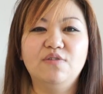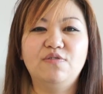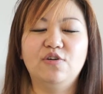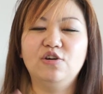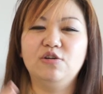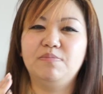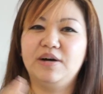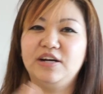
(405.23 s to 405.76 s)

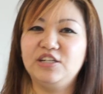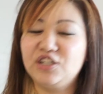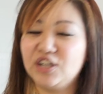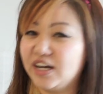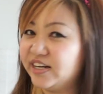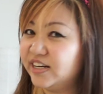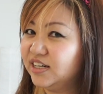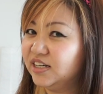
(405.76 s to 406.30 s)
followed by
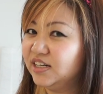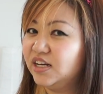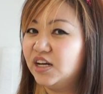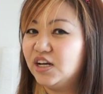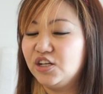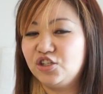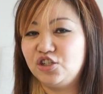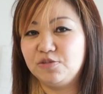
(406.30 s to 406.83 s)
China,
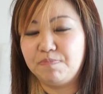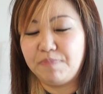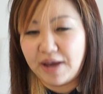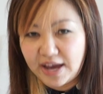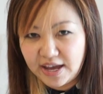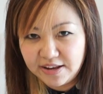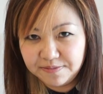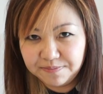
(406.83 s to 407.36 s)

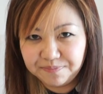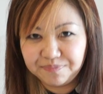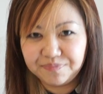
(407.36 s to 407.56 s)
Japan,